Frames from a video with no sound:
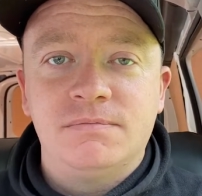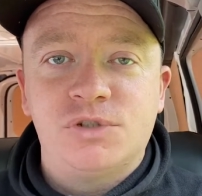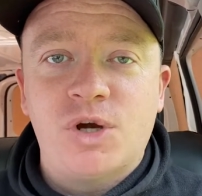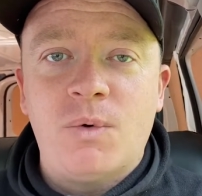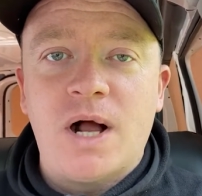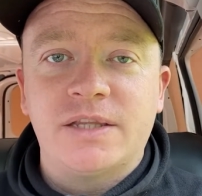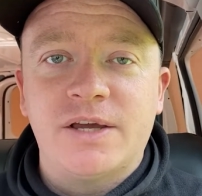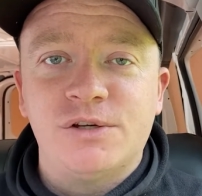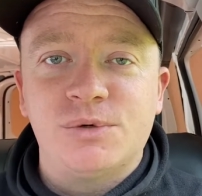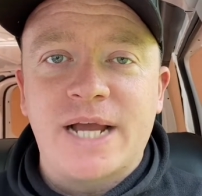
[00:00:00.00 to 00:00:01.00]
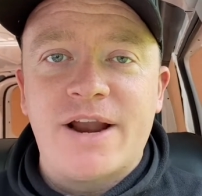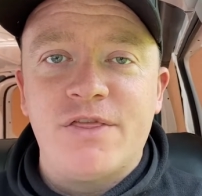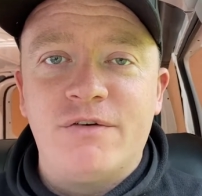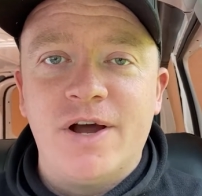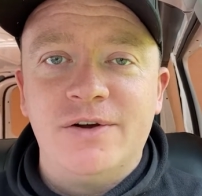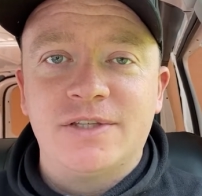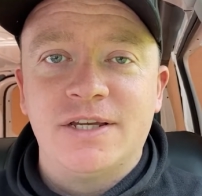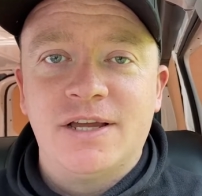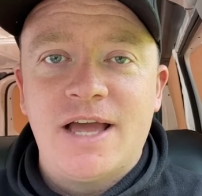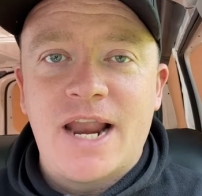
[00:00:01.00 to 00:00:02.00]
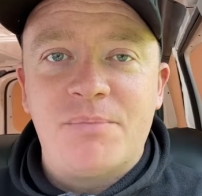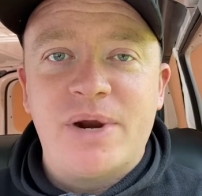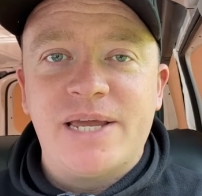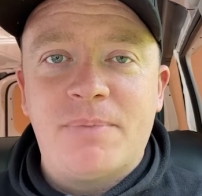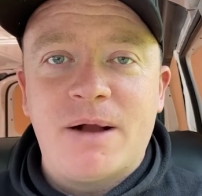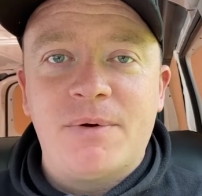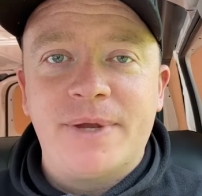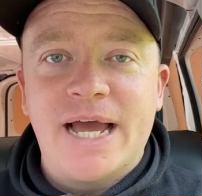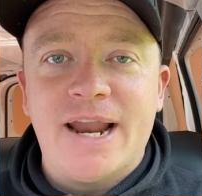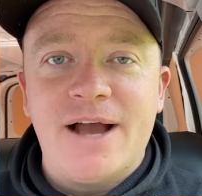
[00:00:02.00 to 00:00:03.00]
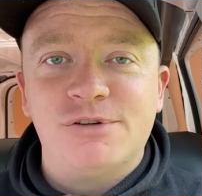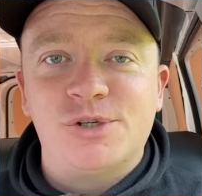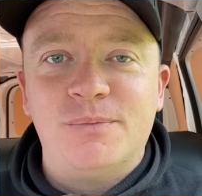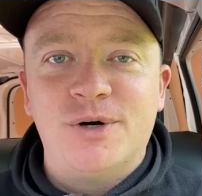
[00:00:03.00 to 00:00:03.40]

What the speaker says: so what I'll do is we'll get on the road and I'll bring you back when we get there with some more